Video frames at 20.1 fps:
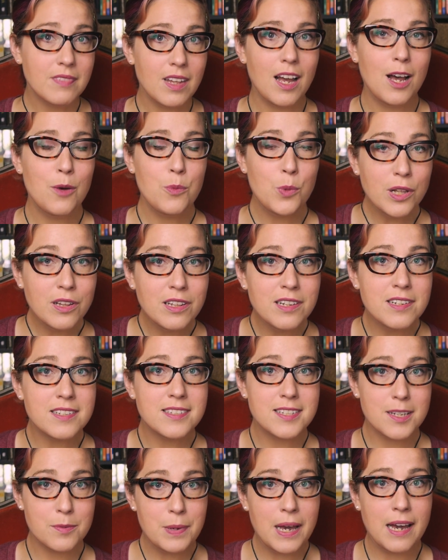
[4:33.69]
I'm willing to
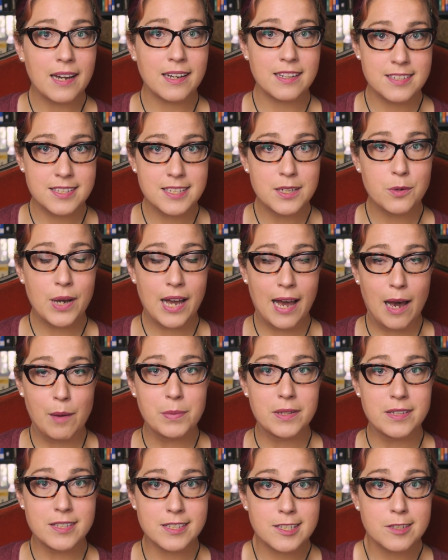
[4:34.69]
sit back and see what
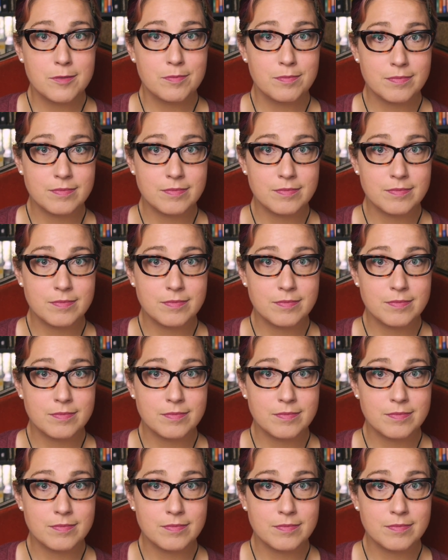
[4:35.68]
happens.